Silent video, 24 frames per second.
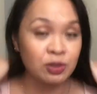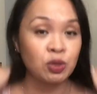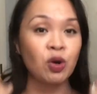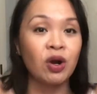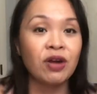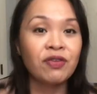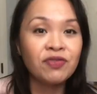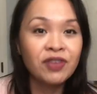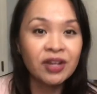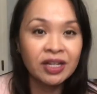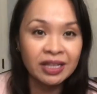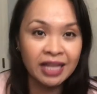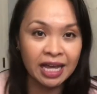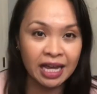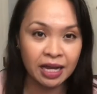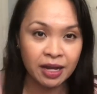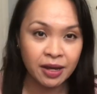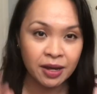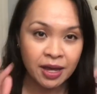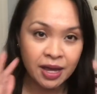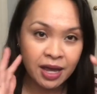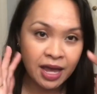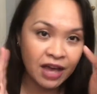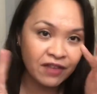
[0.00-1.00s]
or I feel like
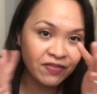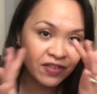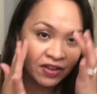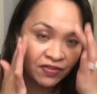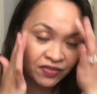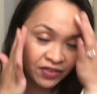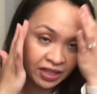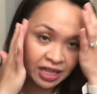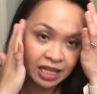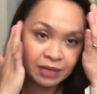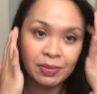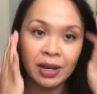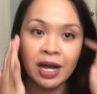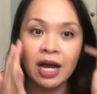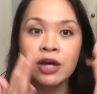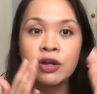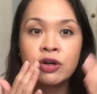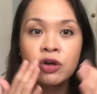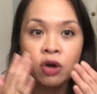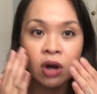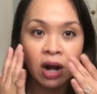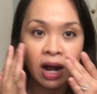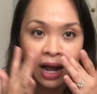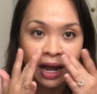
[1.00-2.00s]
if I feel like my
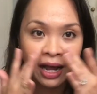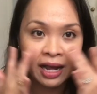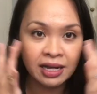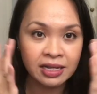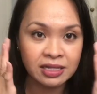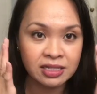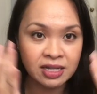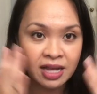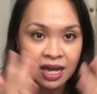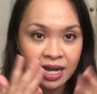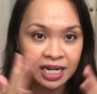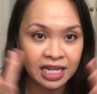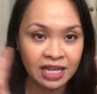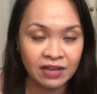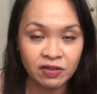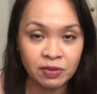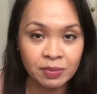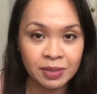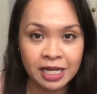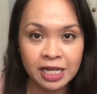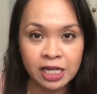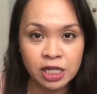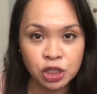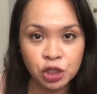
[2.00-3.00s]
under eye is kind of giving
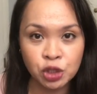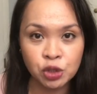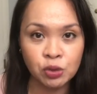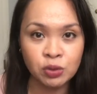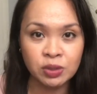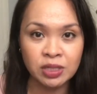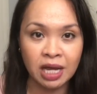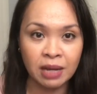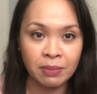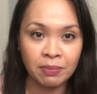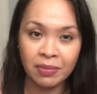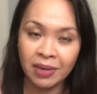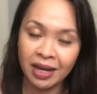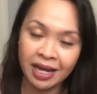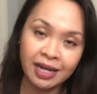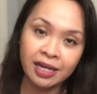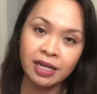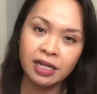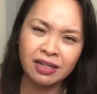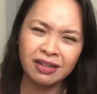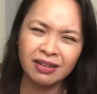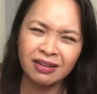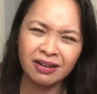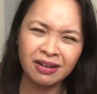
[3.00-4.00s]
me issues, I
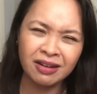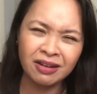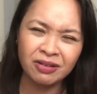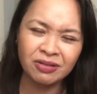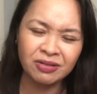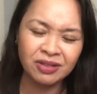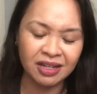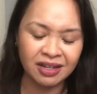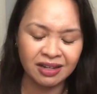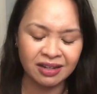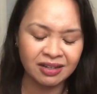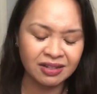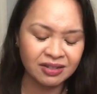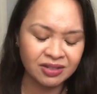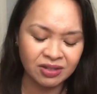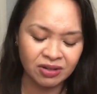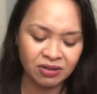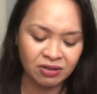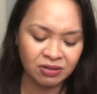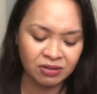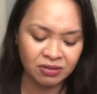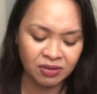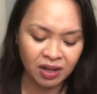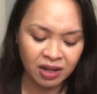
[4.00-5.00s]
might, you know, like,
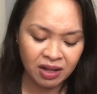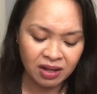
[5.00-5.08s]
so